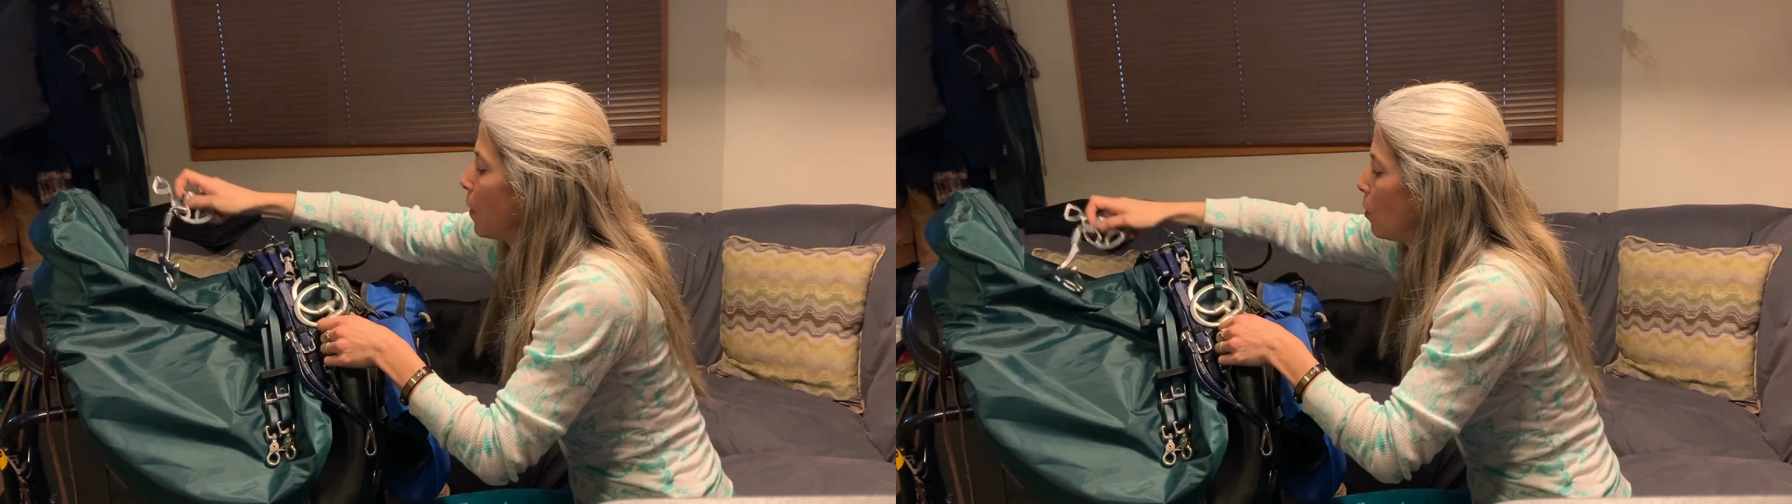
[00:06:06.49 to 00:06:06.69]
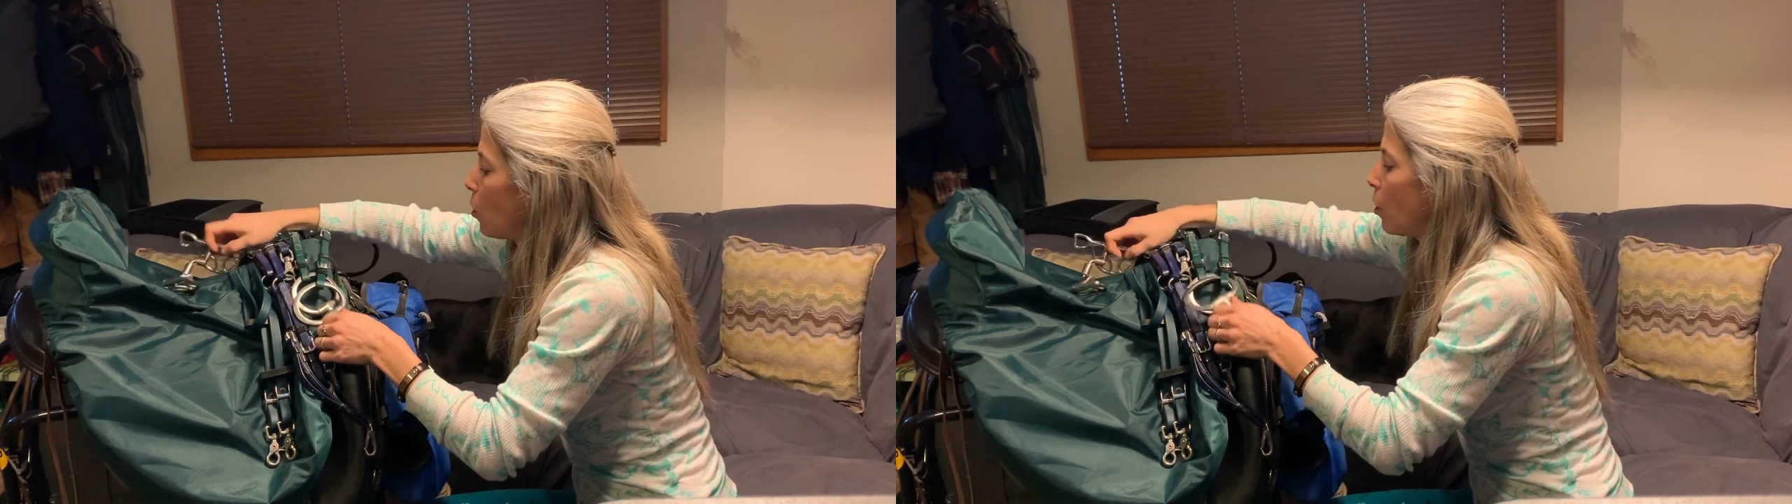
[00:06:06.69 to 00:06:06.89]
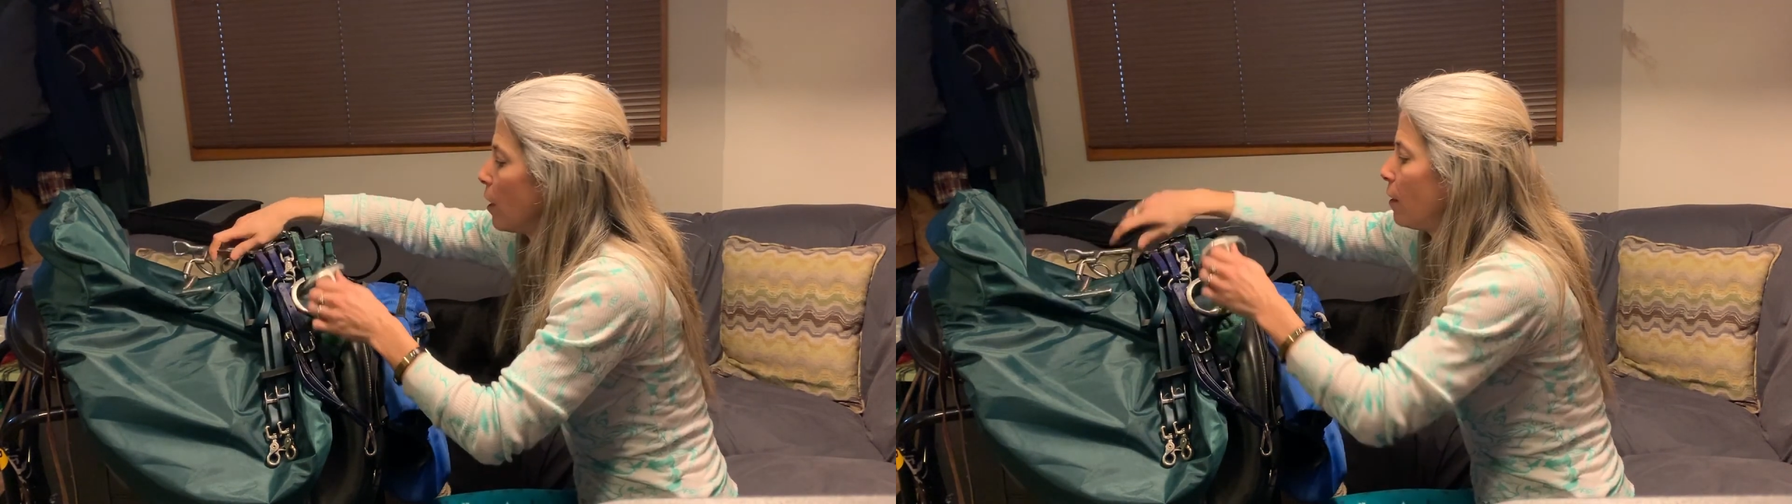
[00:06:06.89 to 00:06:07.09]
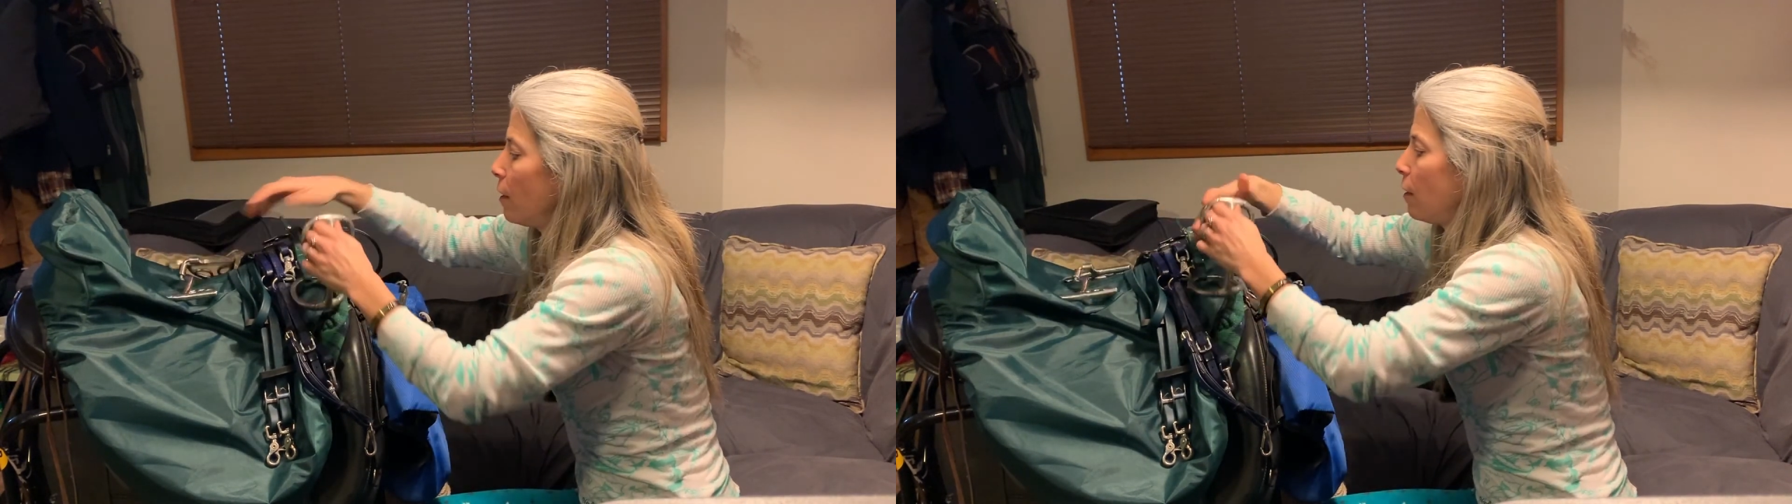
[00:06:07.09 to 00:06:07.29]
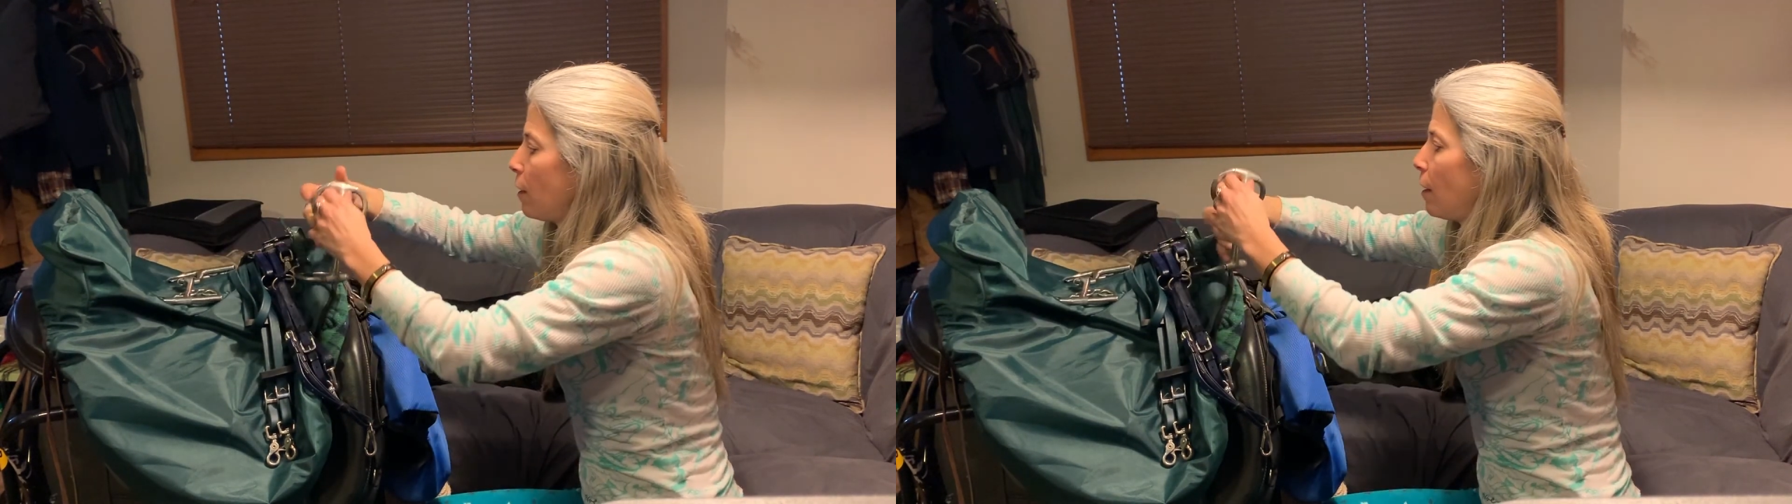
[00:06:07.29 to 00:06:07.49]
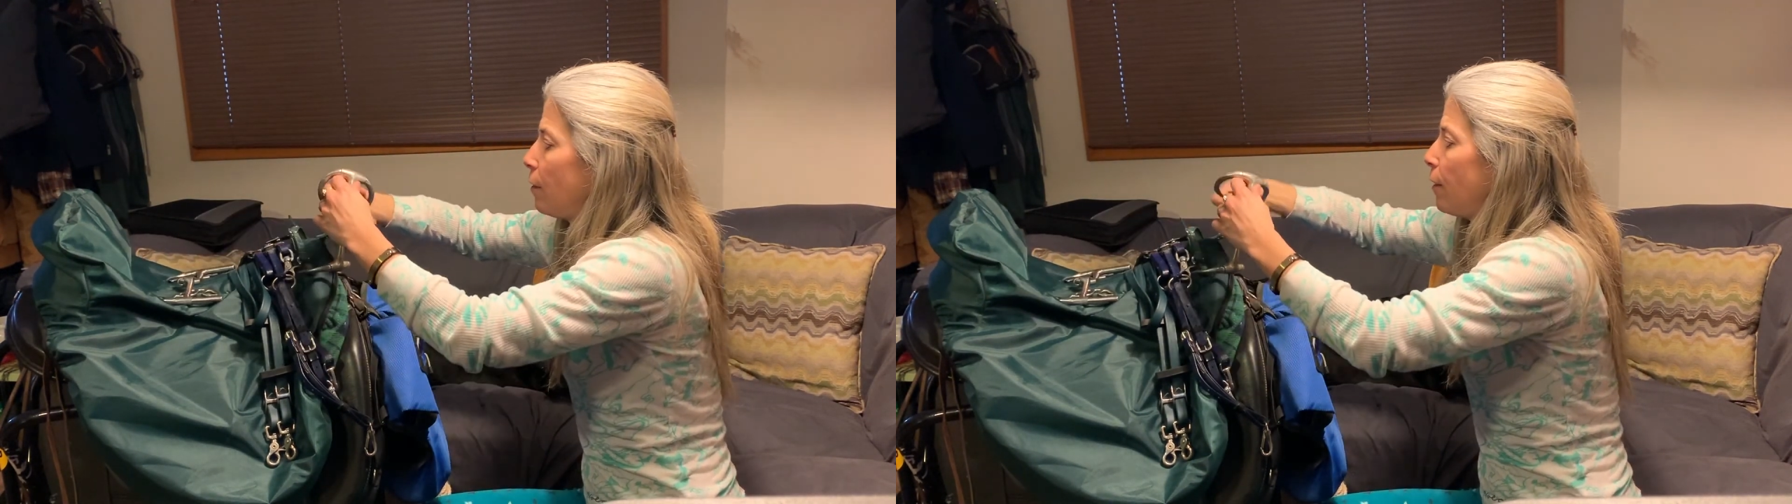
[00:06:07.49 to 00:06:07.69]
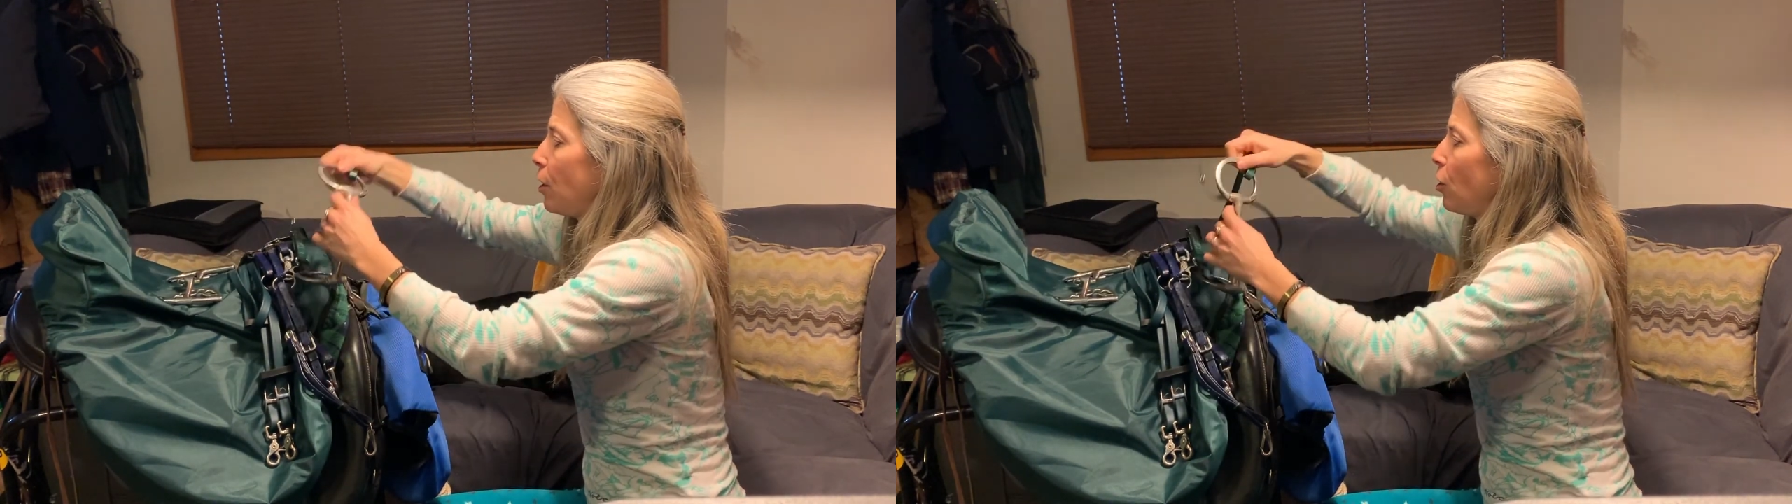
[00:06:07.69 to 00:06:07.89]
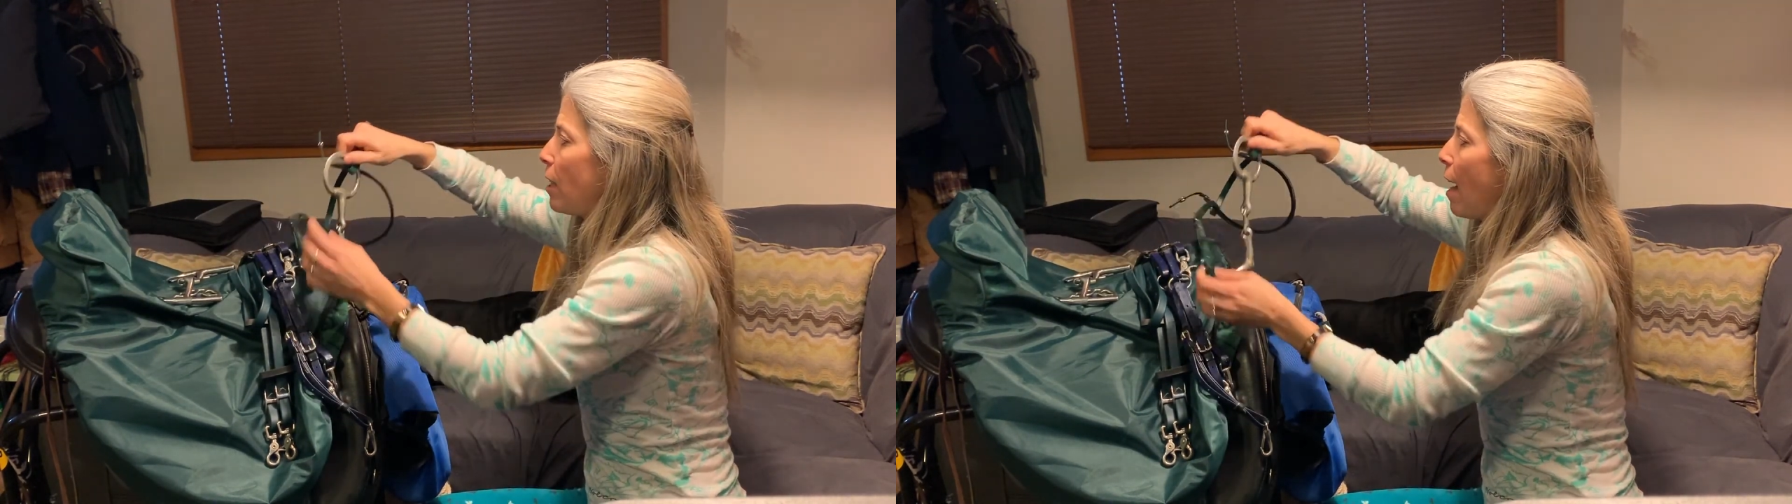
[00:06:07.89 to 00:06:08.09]
So this is a
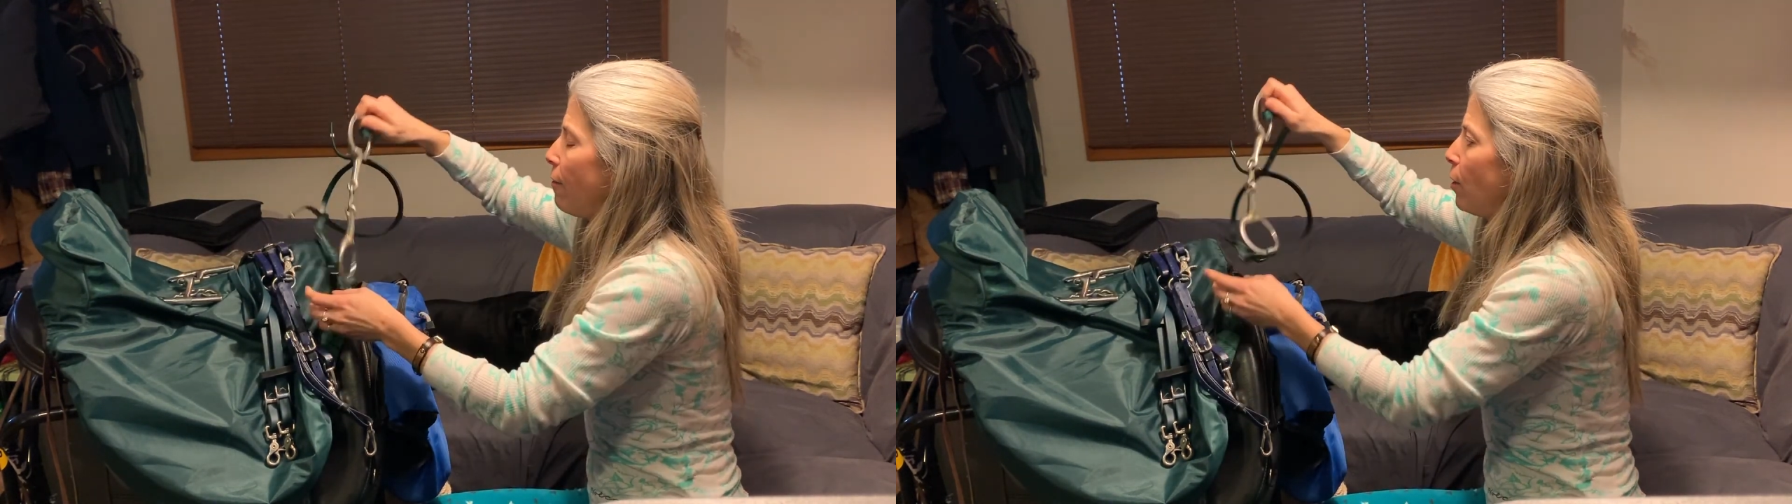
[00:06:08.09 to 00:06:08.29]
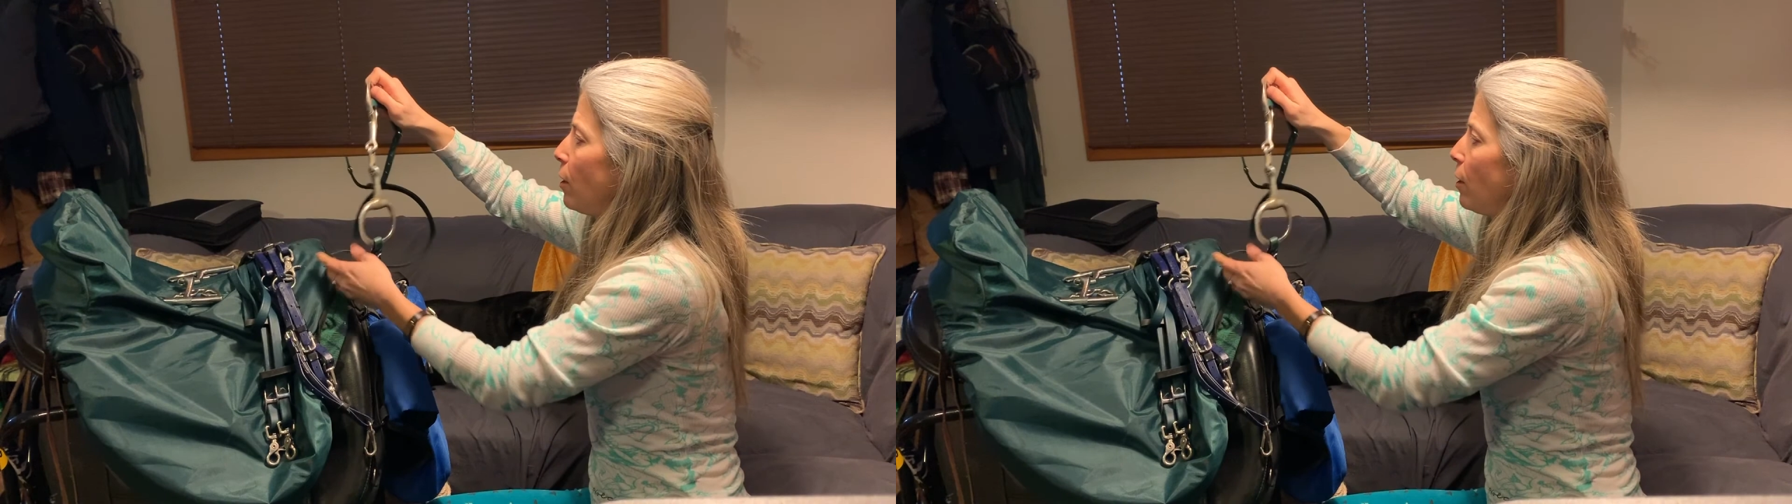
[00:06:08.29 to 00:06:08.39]
French snaffle.